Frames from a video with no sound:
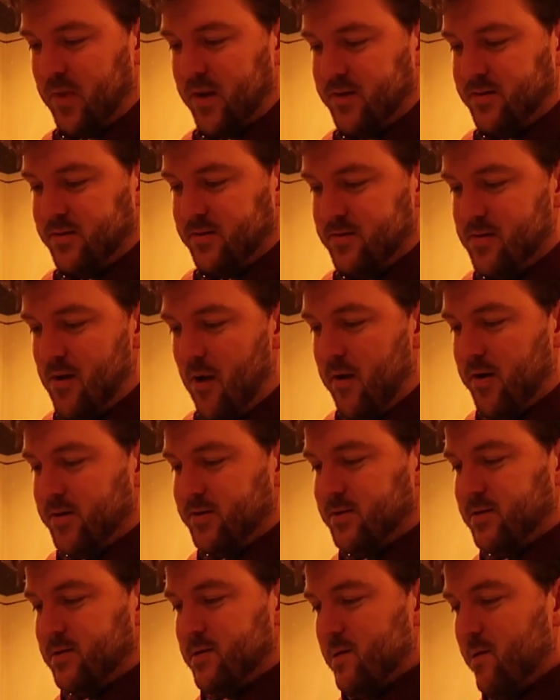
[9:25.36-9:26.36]
Duffs,
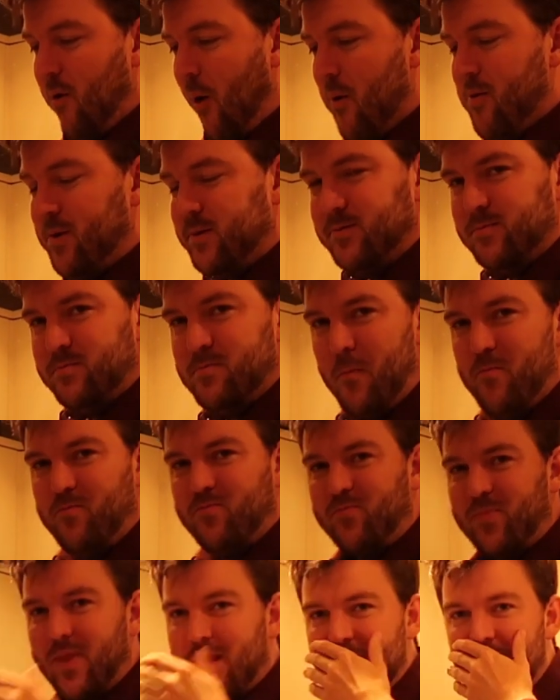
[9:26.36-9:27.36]
genuinely, which one would you rather
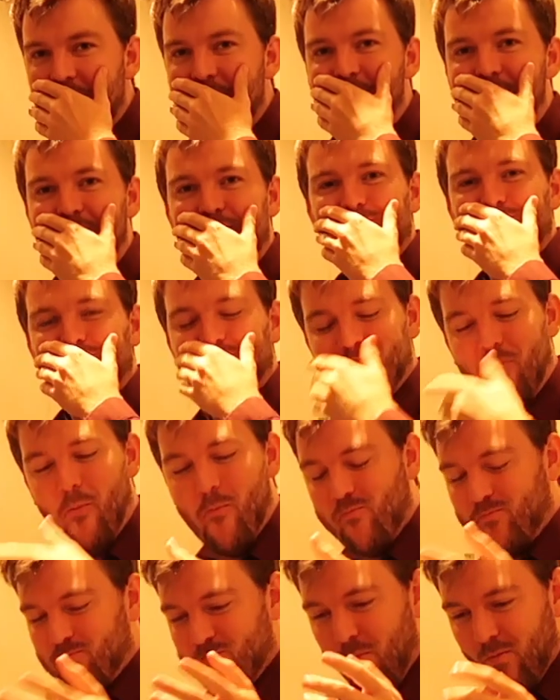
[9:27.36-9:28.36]
eat? Don't
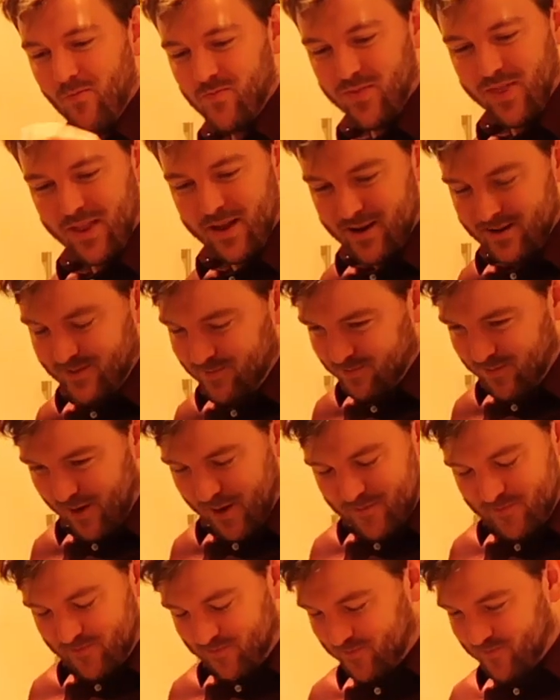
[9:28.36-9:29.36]
just blow smoke up my ass.